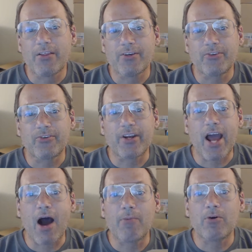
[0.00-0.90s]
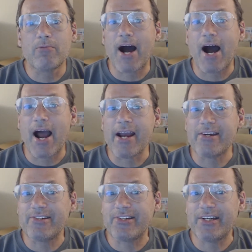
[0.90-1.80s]
This is an album by
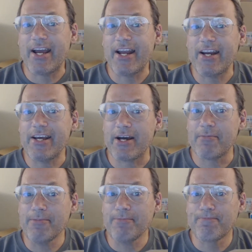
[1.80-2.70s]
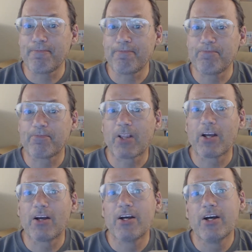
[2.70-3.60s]
She and Him.
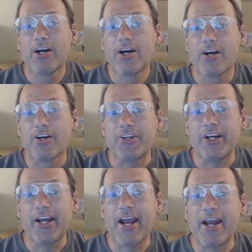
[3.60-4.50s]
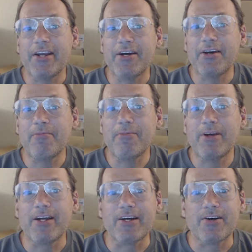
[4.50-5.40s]
She and Him
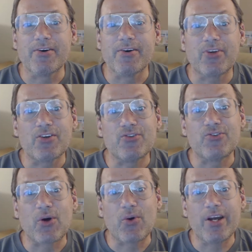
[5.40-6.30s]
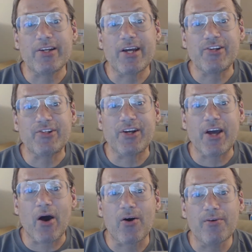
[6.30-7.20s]
is Zooey
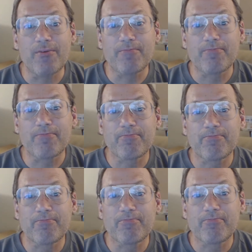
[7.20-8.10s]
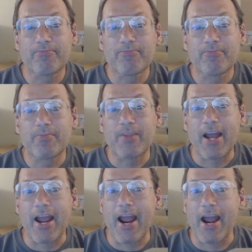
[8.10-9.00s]
Deschanel
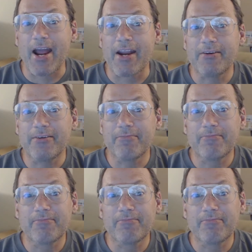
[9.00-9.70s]
and